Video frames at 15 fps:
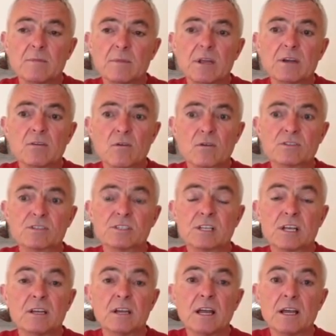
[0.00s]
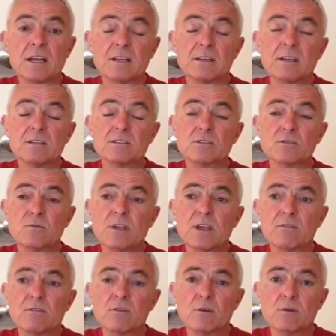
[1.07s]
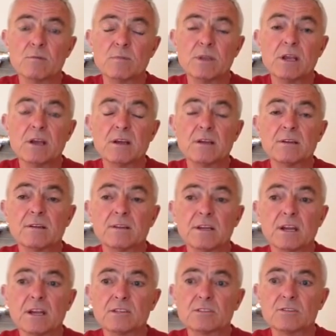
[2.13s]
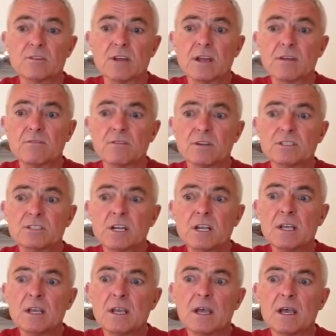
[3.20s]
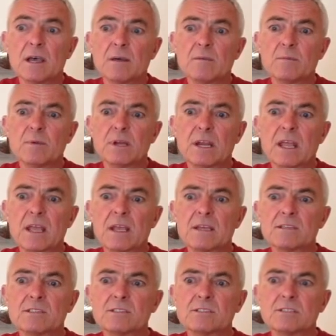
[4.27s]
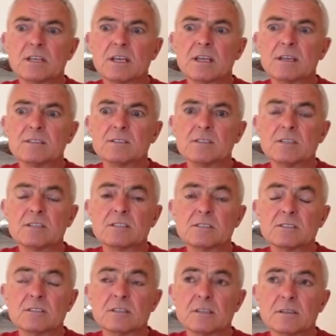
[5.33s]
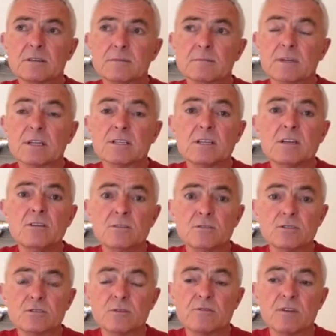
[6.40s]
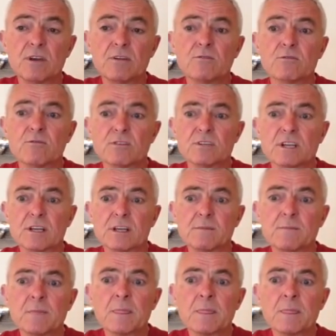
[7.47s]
and courses online. And so we have grown beyond the national average. But as this continues to evolve over time,